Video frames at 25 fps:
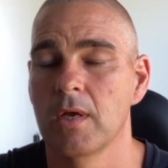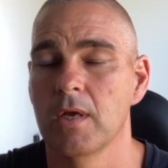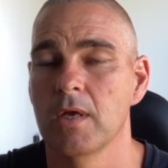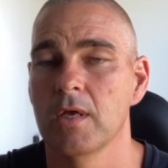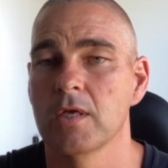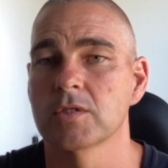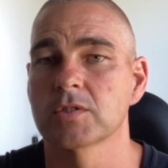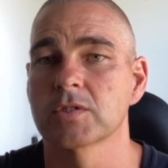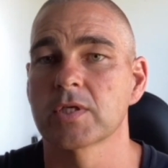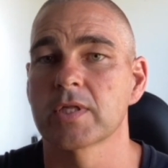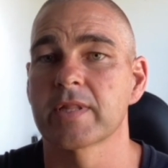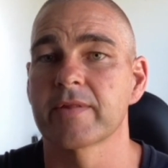
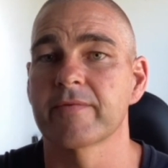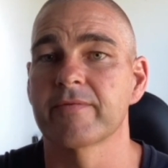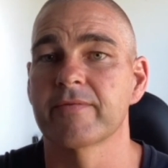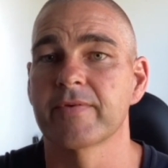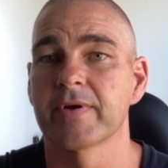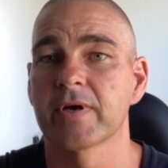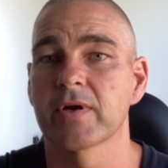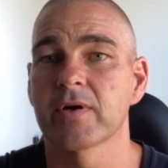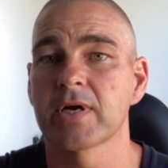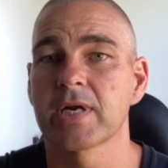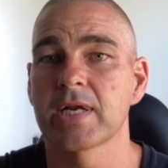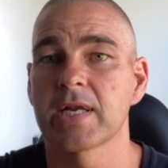So the
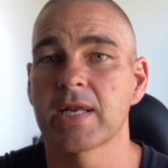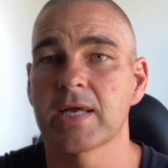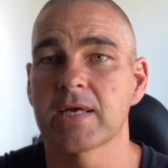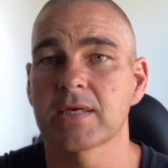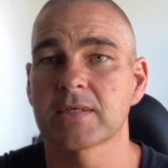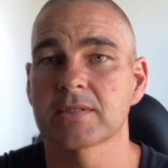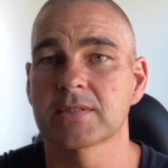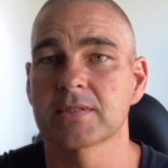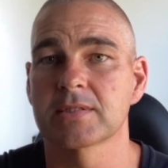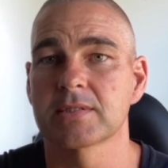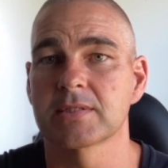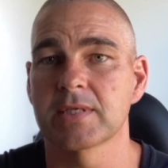very
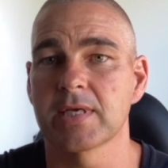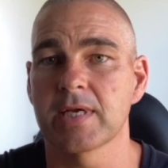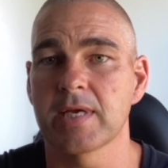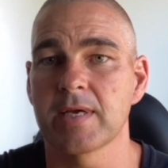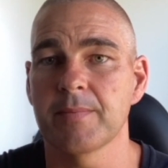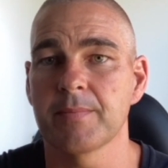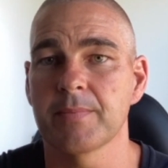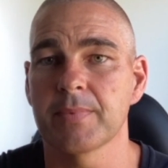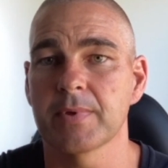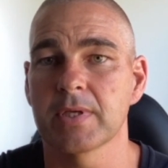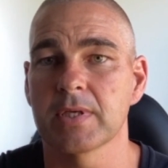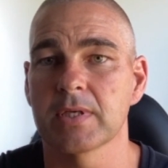next
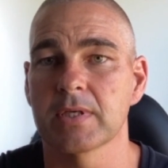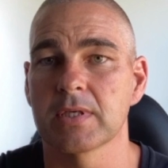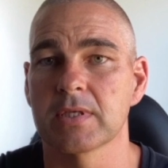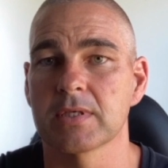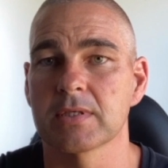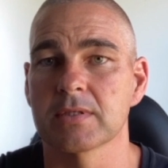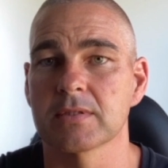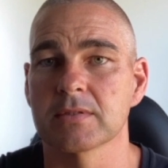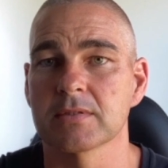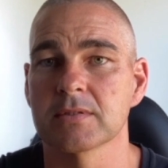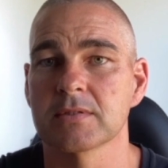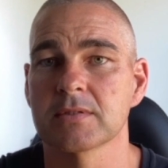step
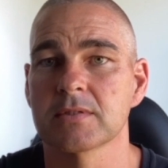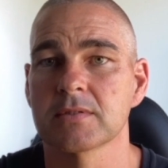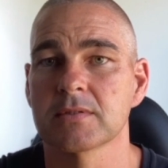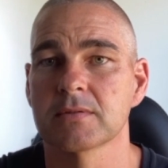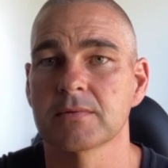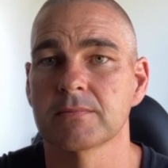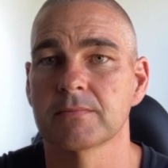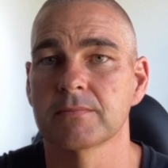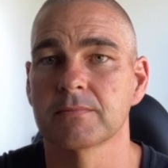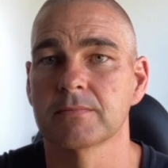is,